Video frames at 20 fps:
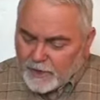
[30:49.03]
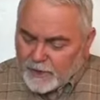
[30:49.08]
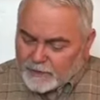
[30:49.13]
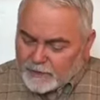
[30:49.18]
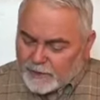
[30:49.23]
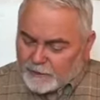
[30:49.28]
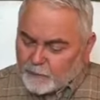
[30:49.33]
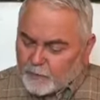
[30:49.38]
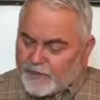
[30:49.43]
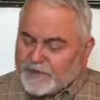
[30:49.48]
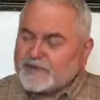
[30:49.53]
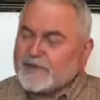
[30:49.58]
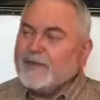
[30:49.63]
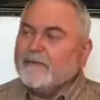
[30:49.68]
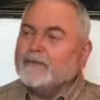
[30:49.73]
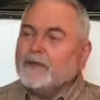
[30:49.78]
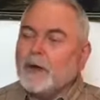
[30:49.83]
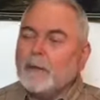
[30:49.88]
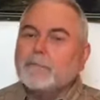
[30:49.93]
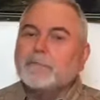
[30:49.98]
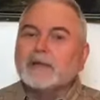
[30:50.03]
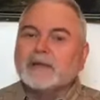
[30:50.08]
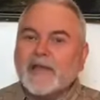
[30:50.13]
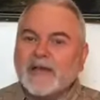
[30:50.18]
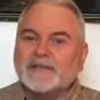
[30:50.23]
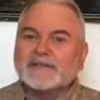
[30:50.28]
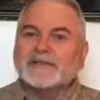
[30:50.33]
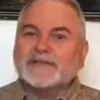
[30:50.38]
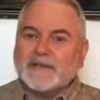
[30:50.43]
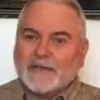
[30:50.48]
can receive the
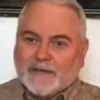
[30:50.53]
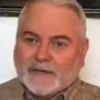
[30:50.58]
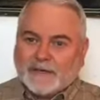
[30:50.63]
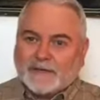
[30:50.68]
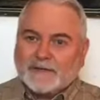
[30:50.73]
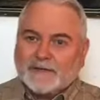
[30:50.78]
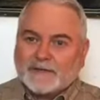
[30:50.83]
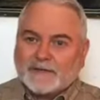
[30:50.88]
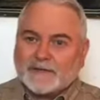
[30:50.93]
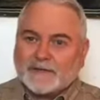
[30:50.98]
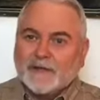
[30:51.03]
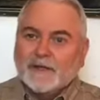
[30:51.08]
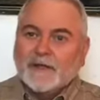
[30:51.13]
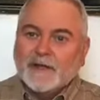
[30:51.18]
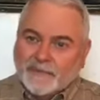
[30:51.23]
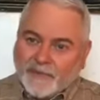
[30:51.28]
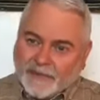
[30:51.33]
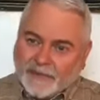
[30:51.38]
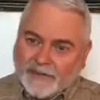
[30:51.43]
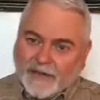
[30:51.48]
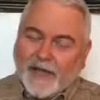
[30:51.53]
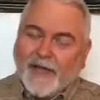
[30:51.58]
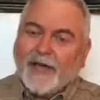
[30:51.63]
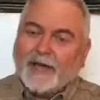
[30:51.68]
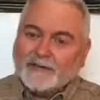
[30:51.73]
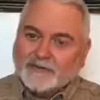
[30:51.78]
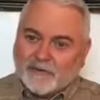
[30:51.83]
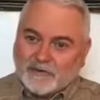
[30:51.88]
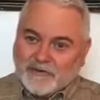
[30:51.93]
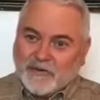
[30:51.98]
blessings that He has
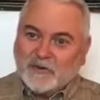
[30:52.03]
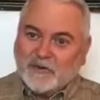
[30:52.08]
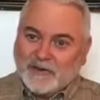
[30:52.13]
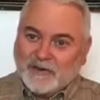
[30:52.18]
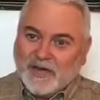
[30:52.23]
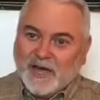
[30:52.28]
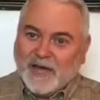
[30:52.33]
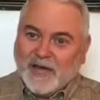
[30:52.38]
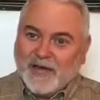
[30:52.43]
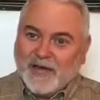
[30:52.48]
for you and I.